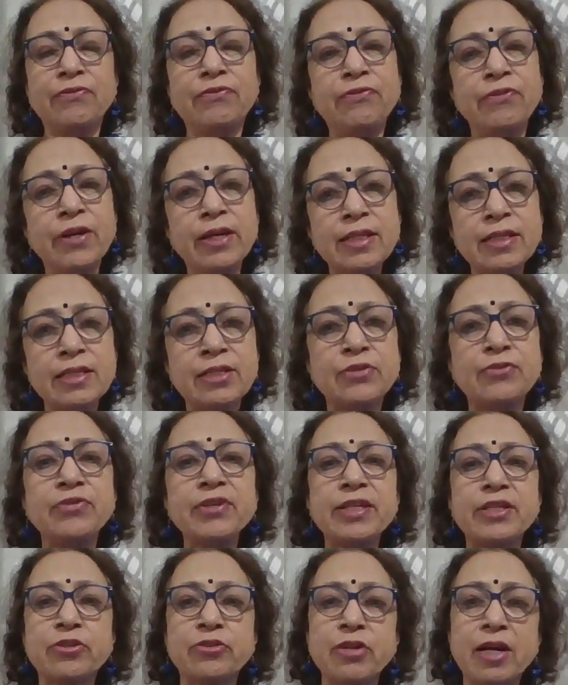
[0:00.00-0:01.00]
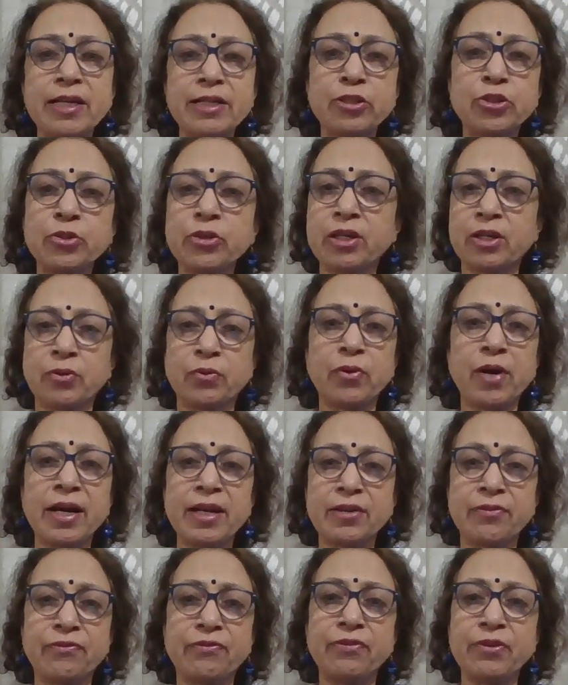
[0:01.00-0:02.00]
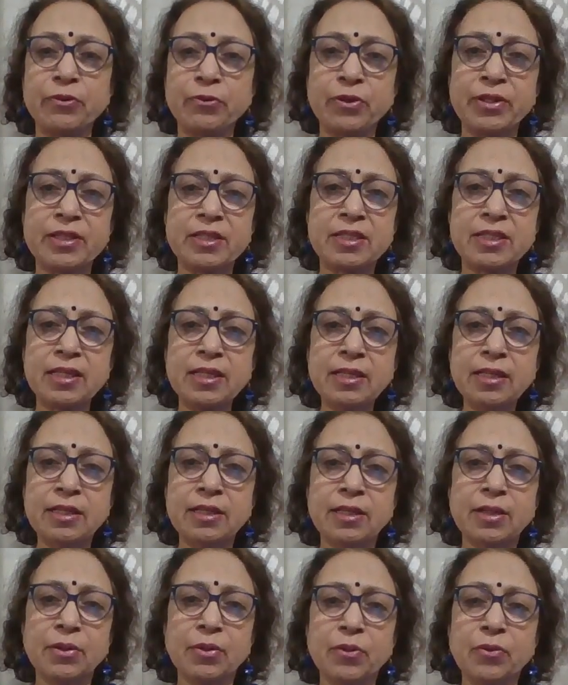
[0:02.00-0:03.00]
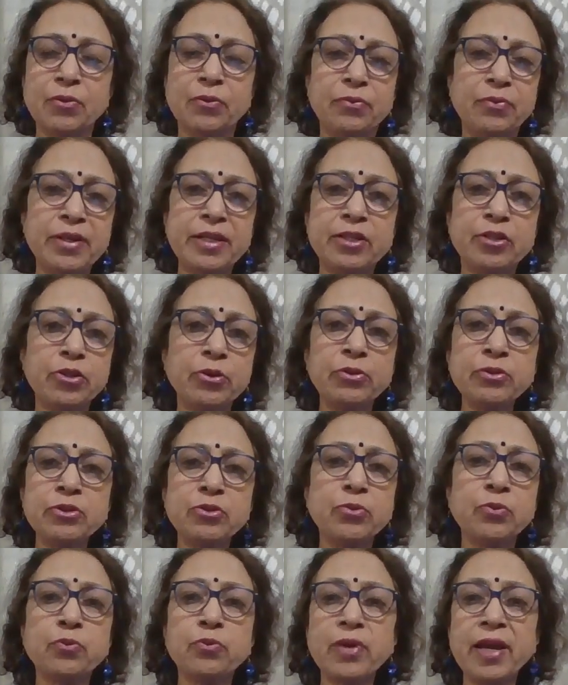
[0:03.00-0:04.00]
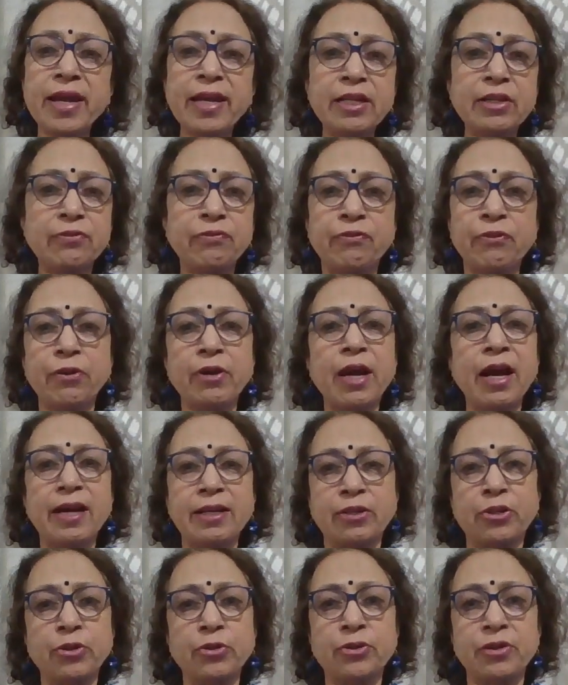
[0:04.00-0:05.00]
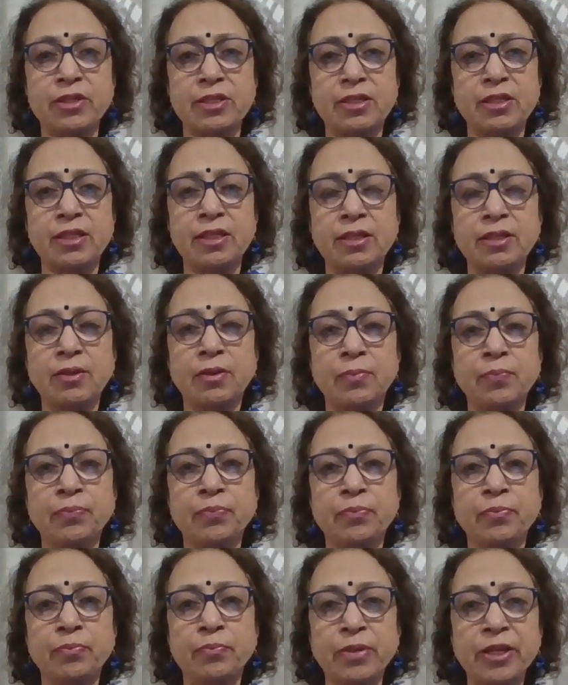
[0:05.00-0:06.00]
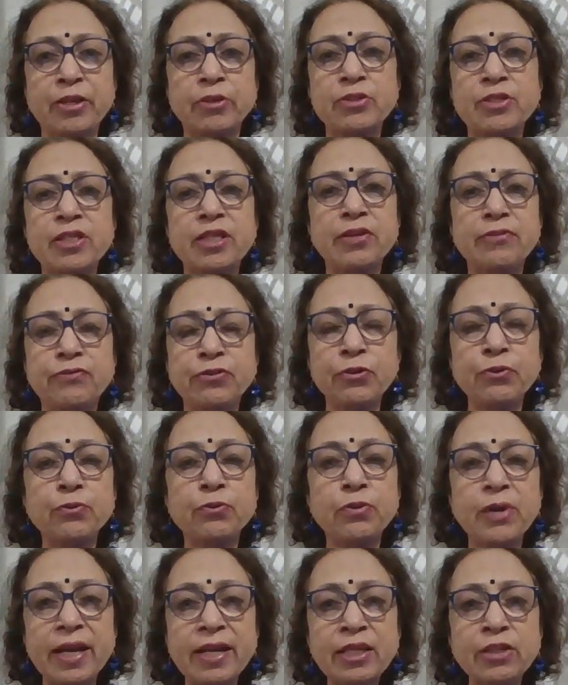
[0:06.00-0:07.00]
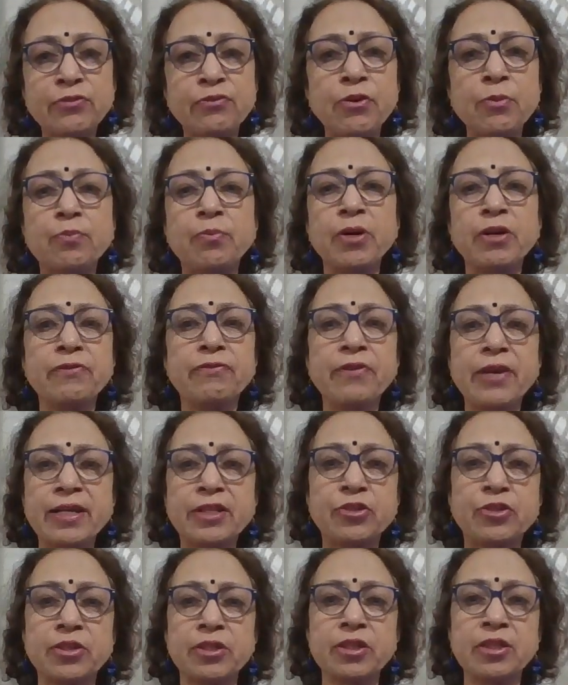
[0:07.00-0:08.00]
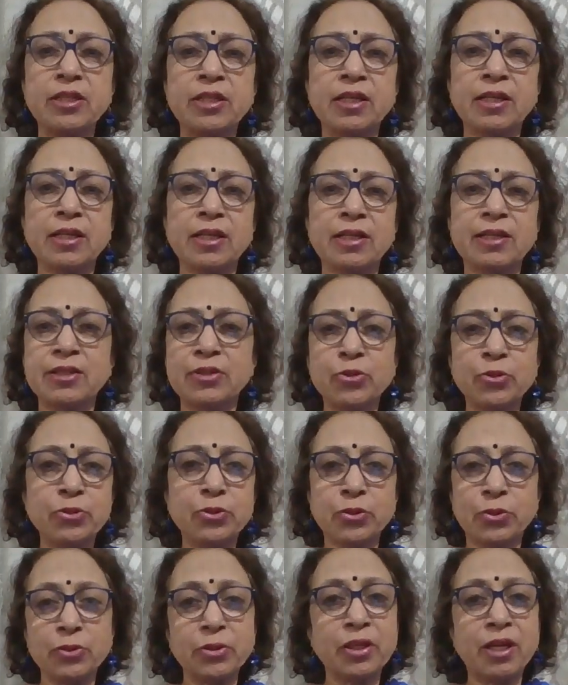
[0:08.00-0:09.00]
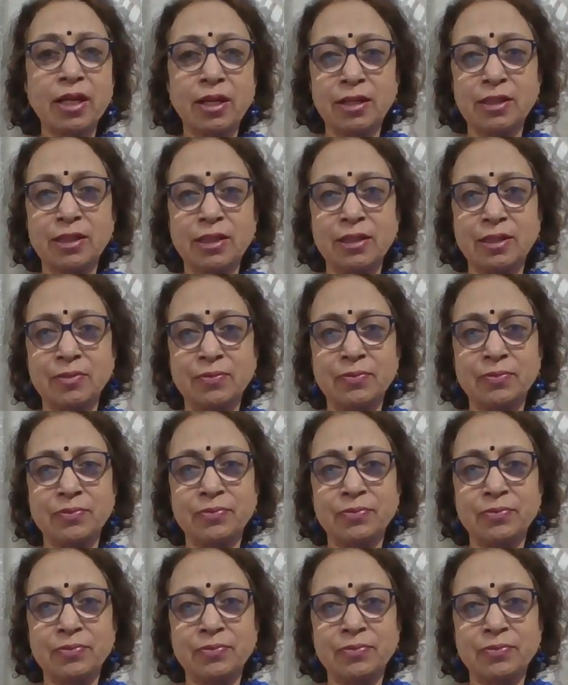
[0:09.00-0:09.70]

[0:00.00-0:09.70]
First, we try to acquire fluency. We don't wait for accuracy because if you wait for perfection, you don't learn.